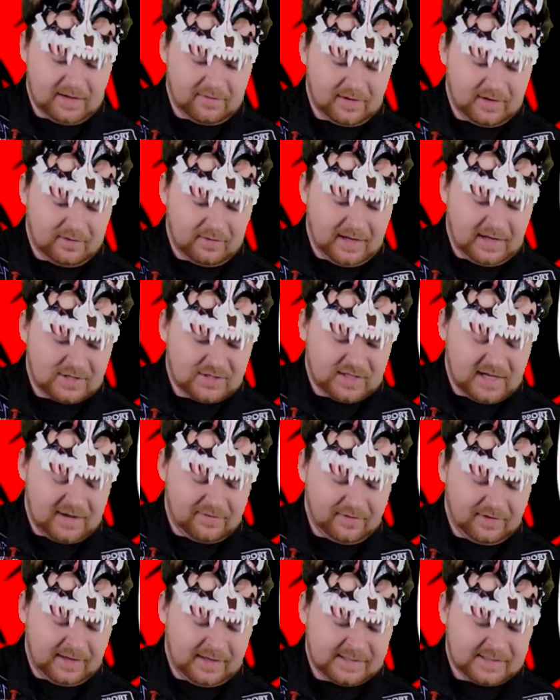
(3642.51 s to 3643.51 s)
have a, we actually
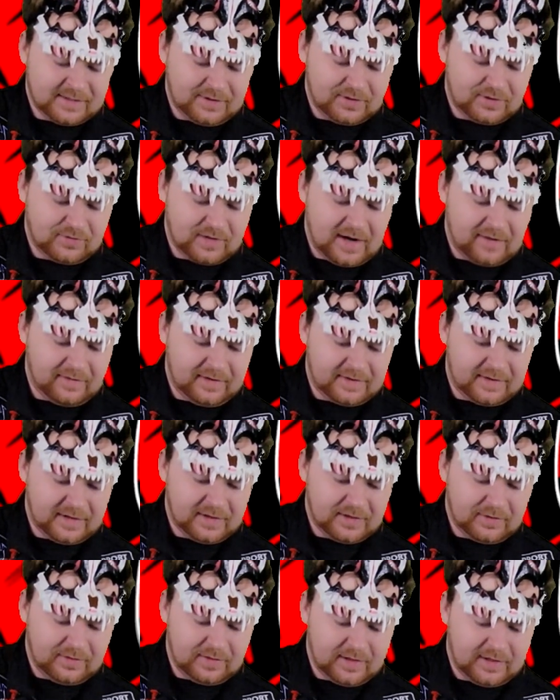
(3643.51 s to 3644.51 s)
have a nice little gravity
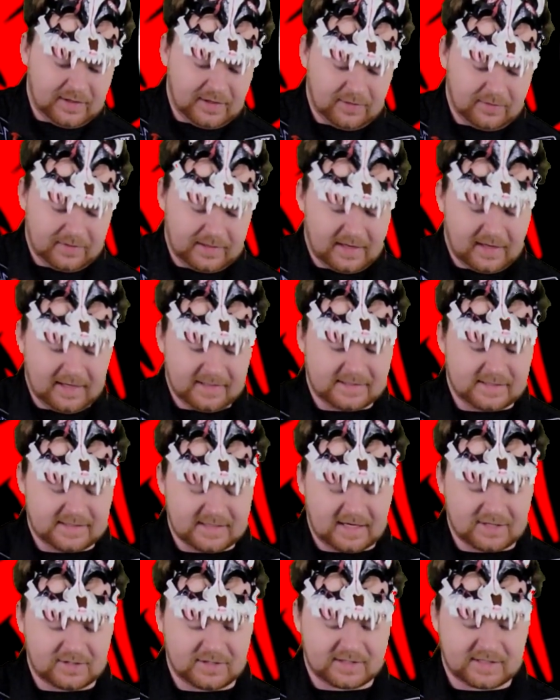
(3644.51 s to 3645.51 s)
thing going on here where the ice is
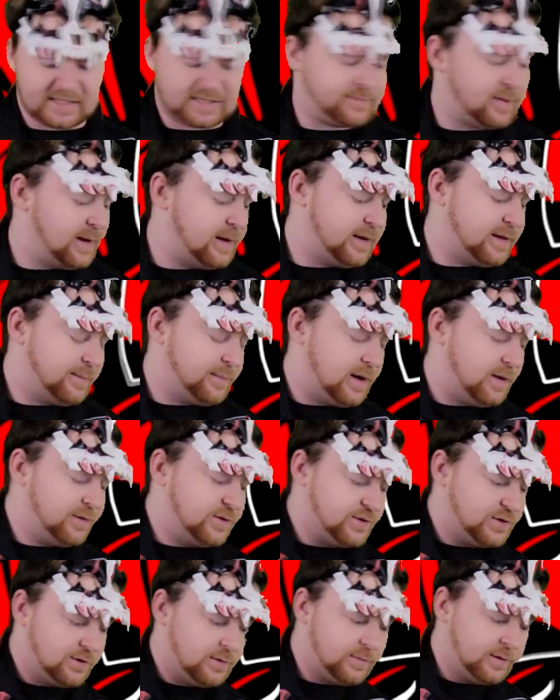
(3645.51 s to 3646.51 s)
actually suspending the
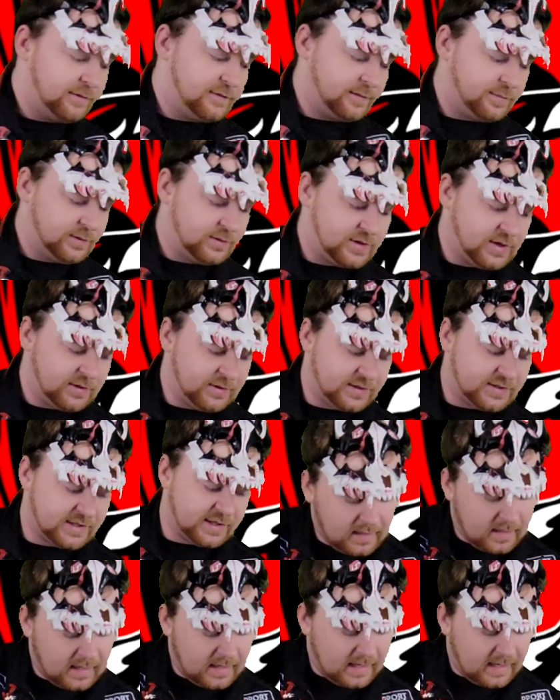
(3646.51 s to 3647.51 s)
Mountain Dew above the Blue
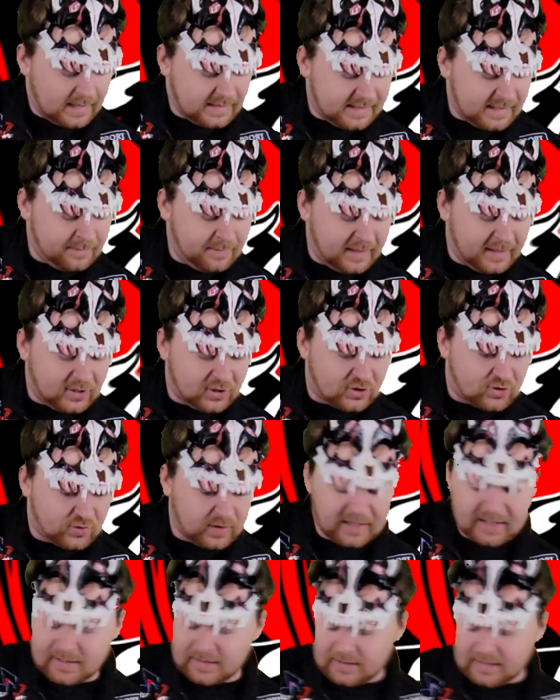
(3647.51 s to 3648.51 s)
Curacao. Uh, I did make a
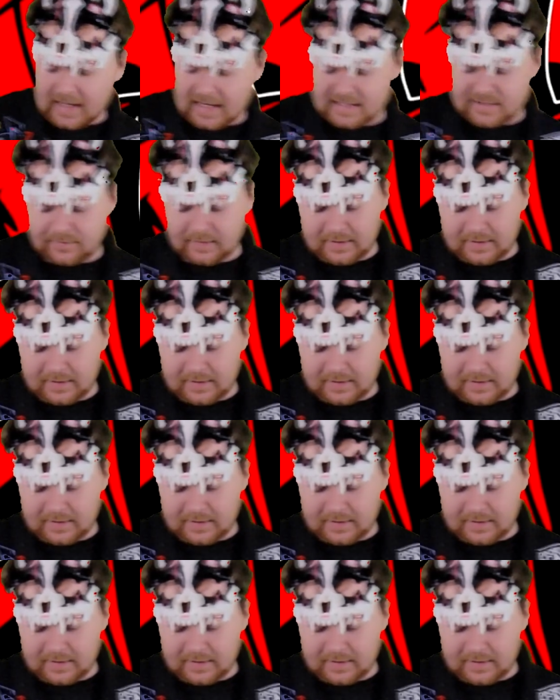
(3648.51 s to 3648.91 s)
drink in the last